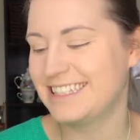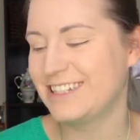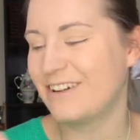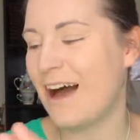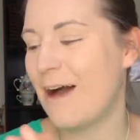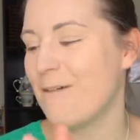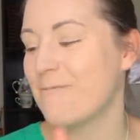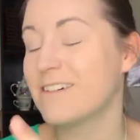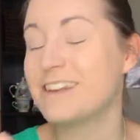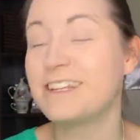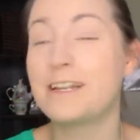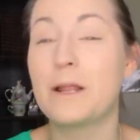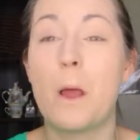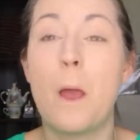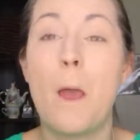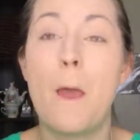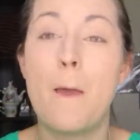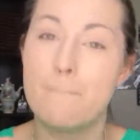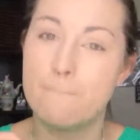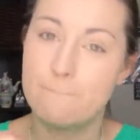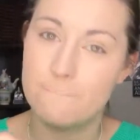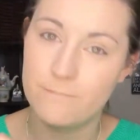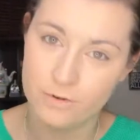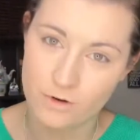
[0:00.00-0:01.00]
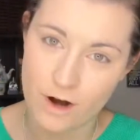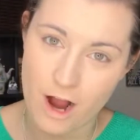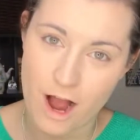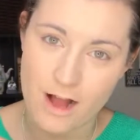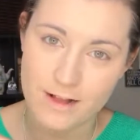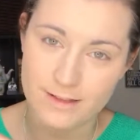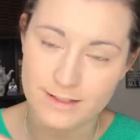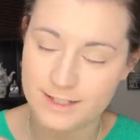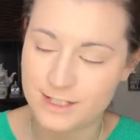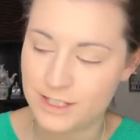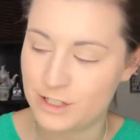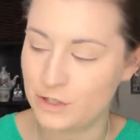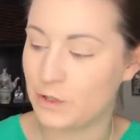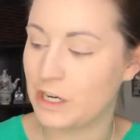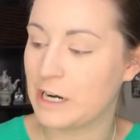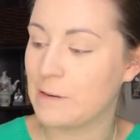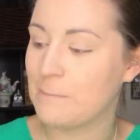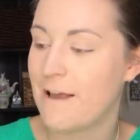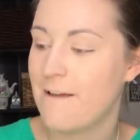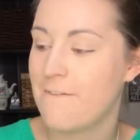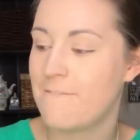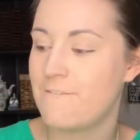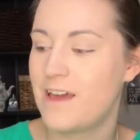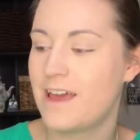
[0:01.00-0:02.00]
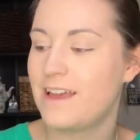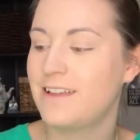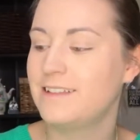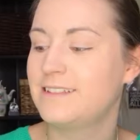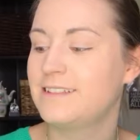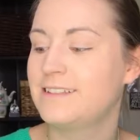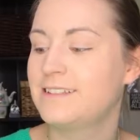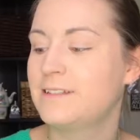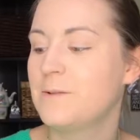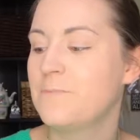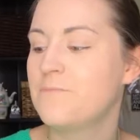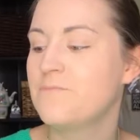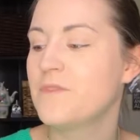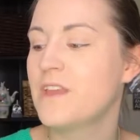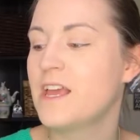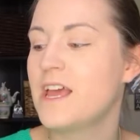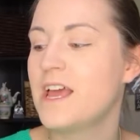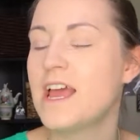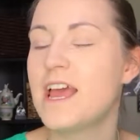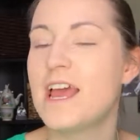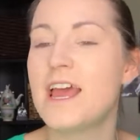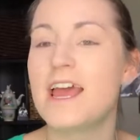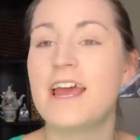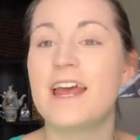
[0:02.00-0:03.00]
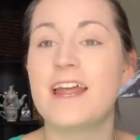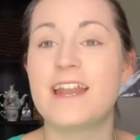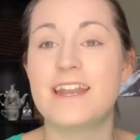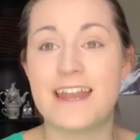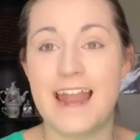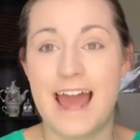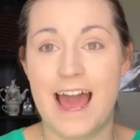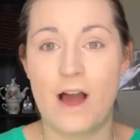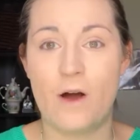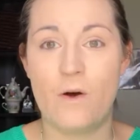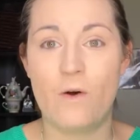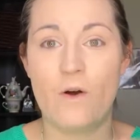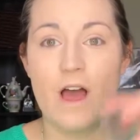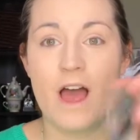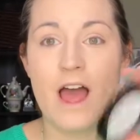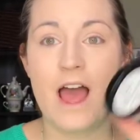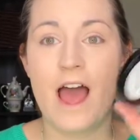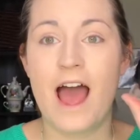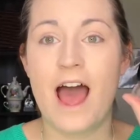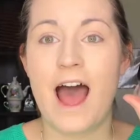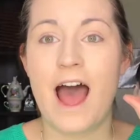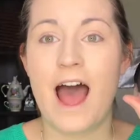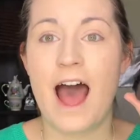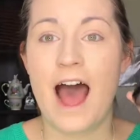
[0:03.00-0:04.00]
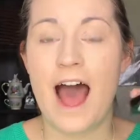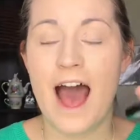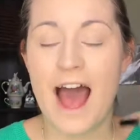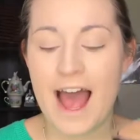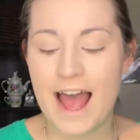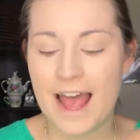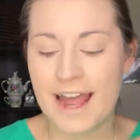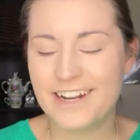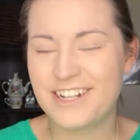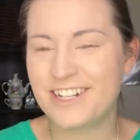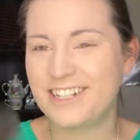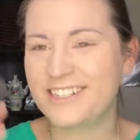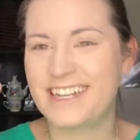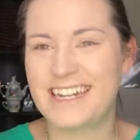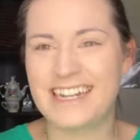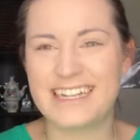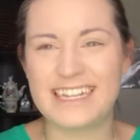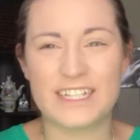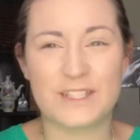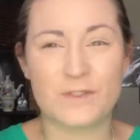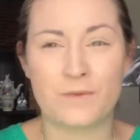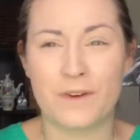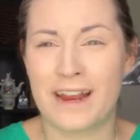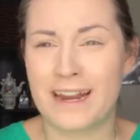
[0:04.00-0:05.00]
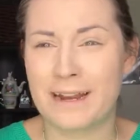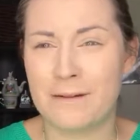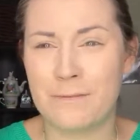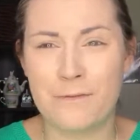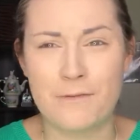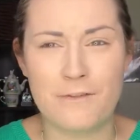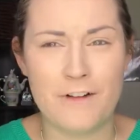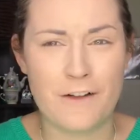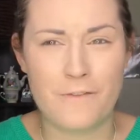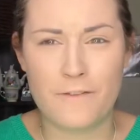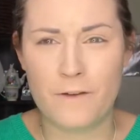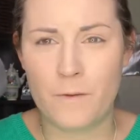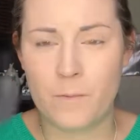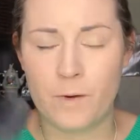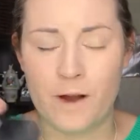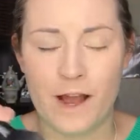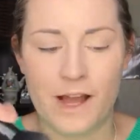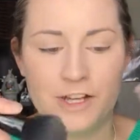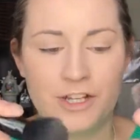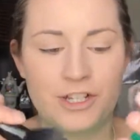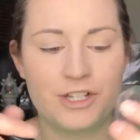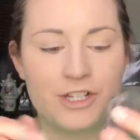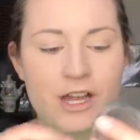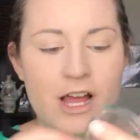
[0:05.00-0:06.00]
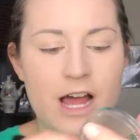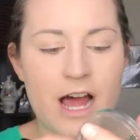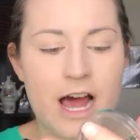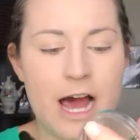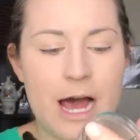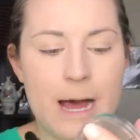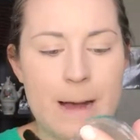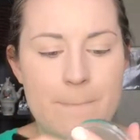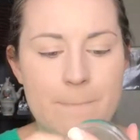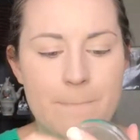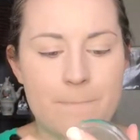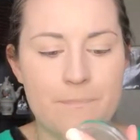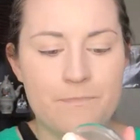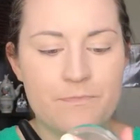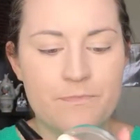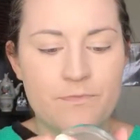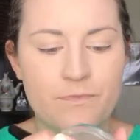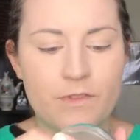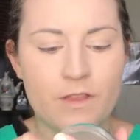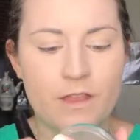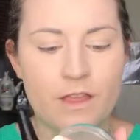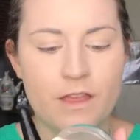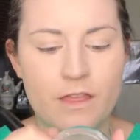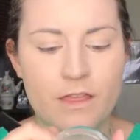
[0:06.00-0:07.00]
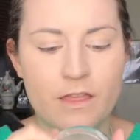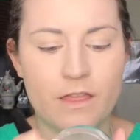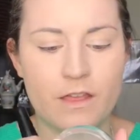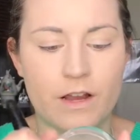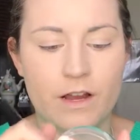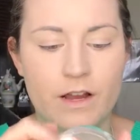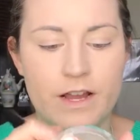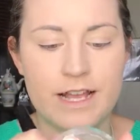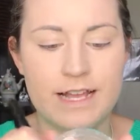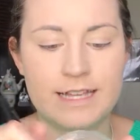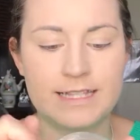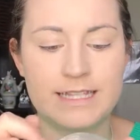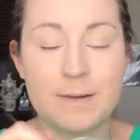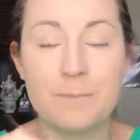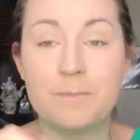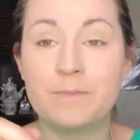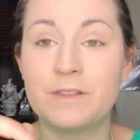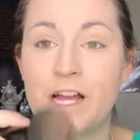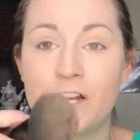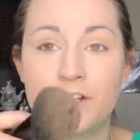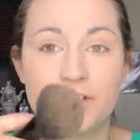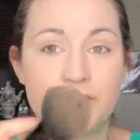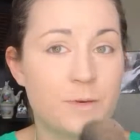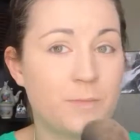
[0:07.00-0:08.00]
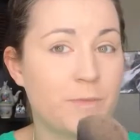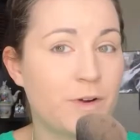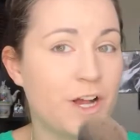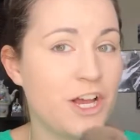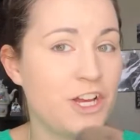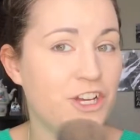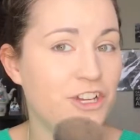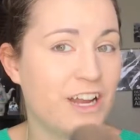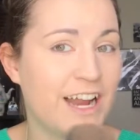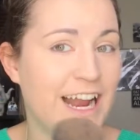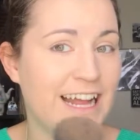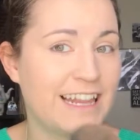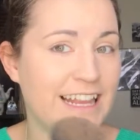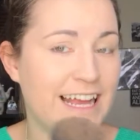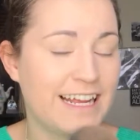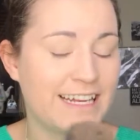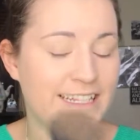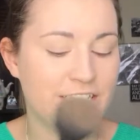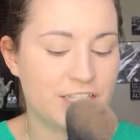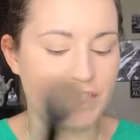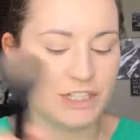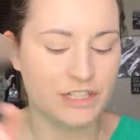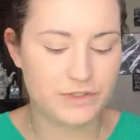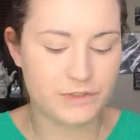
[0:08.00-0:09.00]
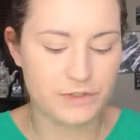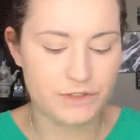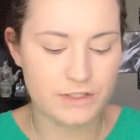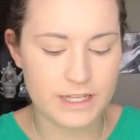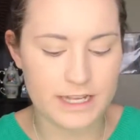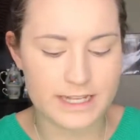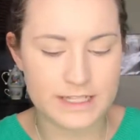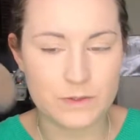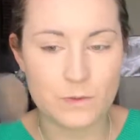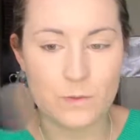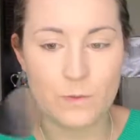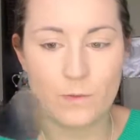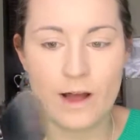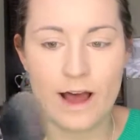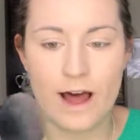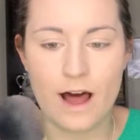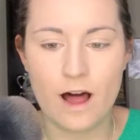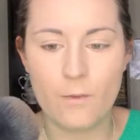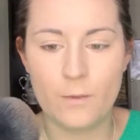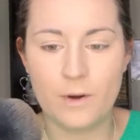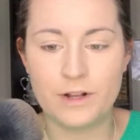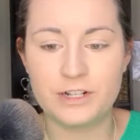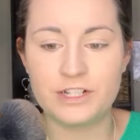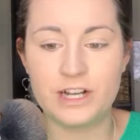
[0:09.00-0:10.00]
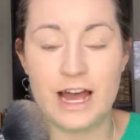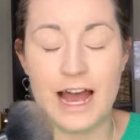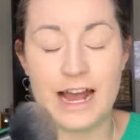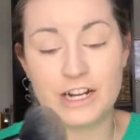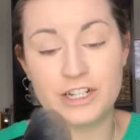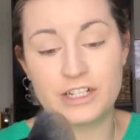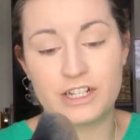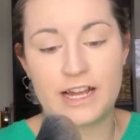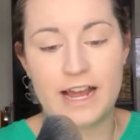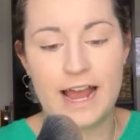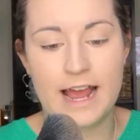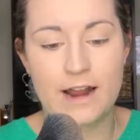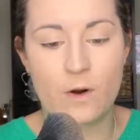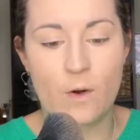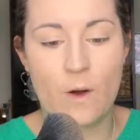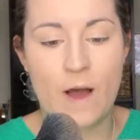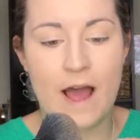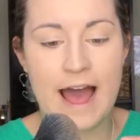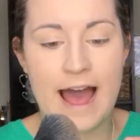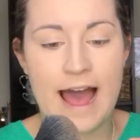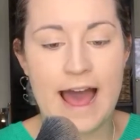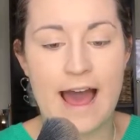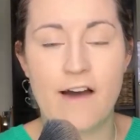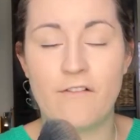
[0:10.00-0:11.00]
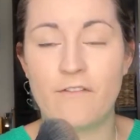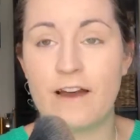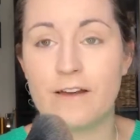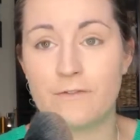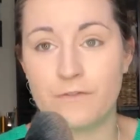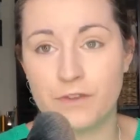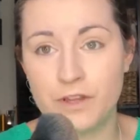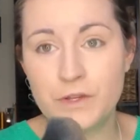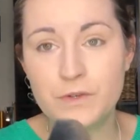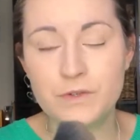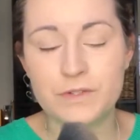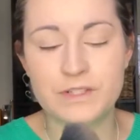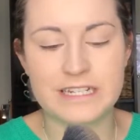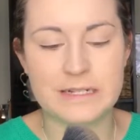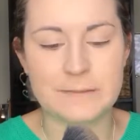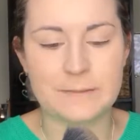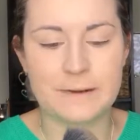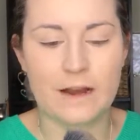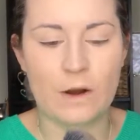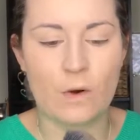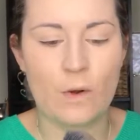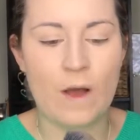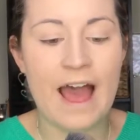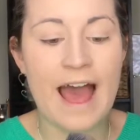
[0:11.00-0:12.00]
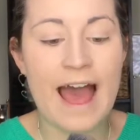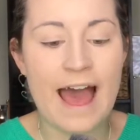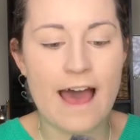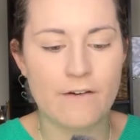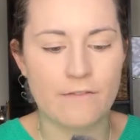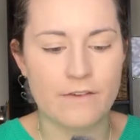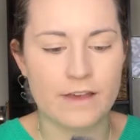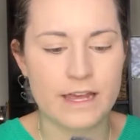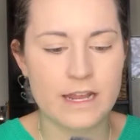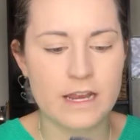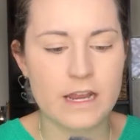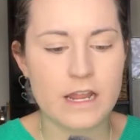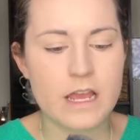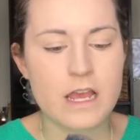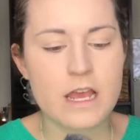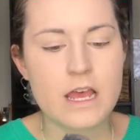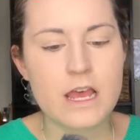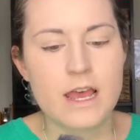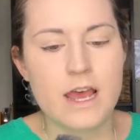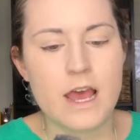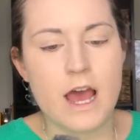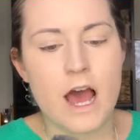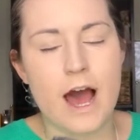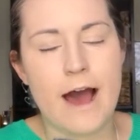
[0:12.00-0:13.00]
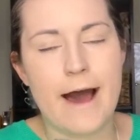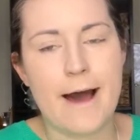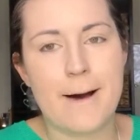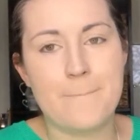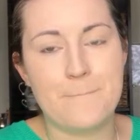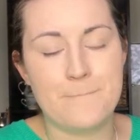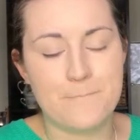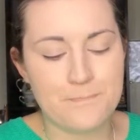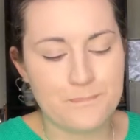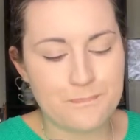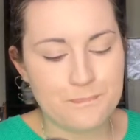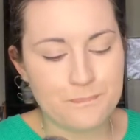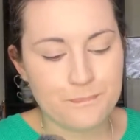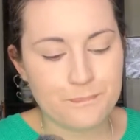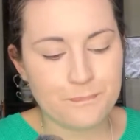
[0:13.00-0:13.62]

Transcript: so I'm gonna bronze tour my face. Now, I just take this random fluffy brush. Um, there is a blusher brush that I like to use as well, which actually I don't have. I've used it, but I don't have it. Um,